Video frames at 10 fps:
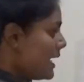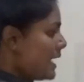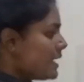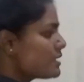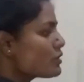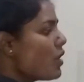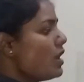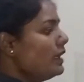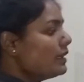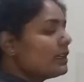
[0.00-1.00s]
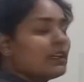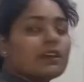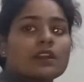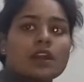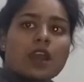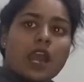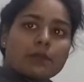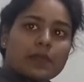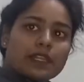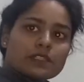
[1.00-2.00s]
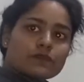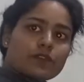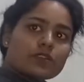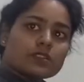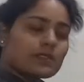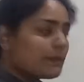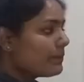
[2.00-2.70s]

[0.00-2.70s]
is called unbalanced force.